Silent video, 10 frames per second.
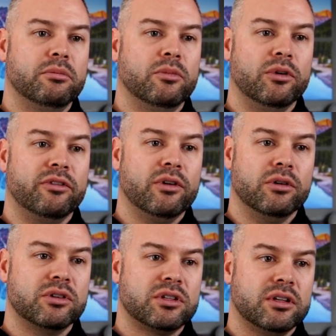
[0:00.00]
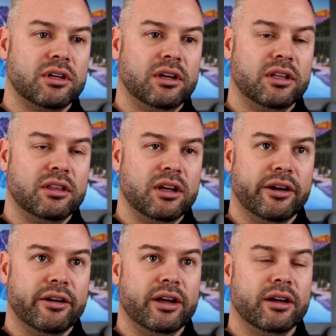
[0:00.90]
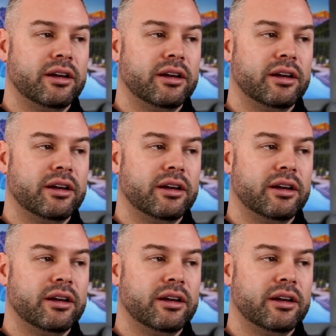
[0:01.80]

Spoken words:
with folks in the area.